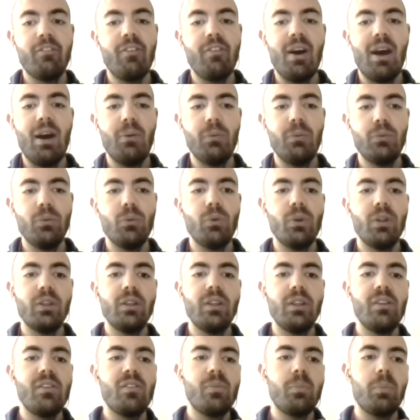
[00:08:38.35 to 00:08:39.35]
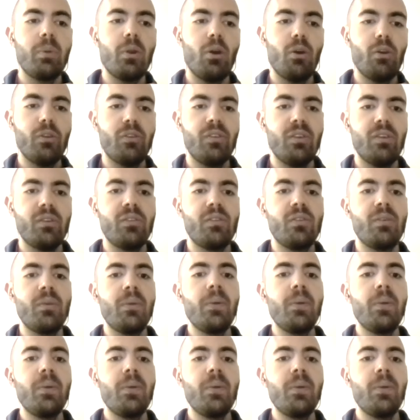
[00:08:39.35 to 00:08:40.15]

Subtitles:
found during this process.